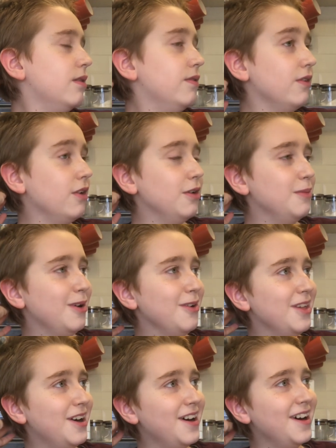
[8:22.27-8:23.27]
Forgot about
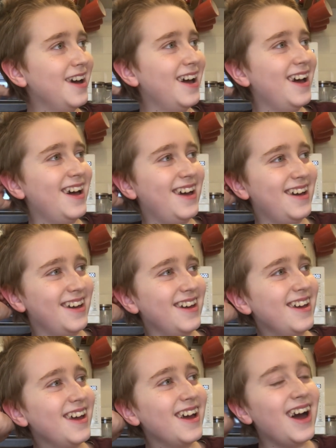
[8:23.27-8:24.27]
that.
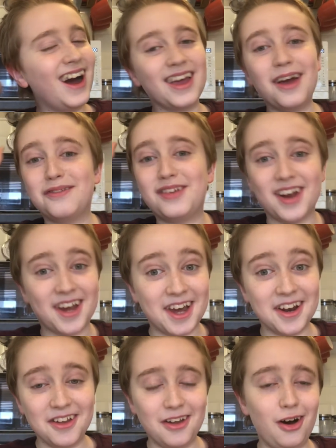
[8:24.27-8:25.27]
I have chicken
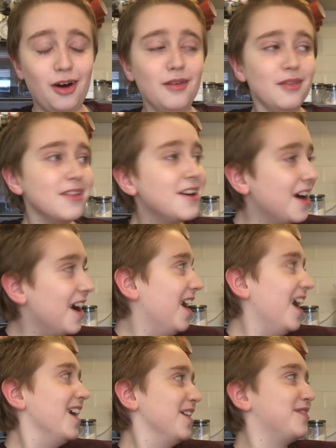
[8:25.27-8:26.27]
a lot.
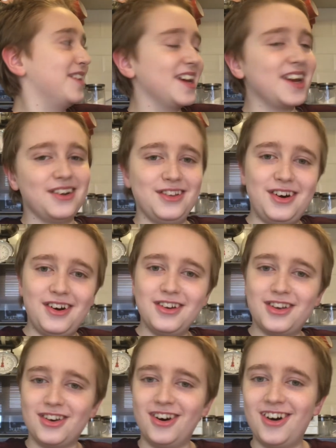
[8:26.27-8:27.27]

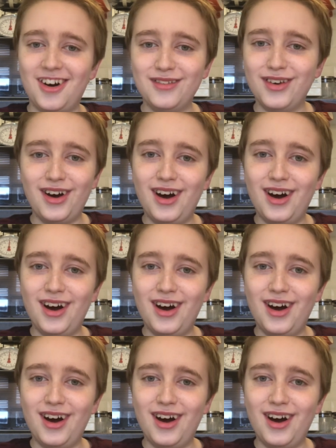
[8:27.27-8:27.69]
So I'm not...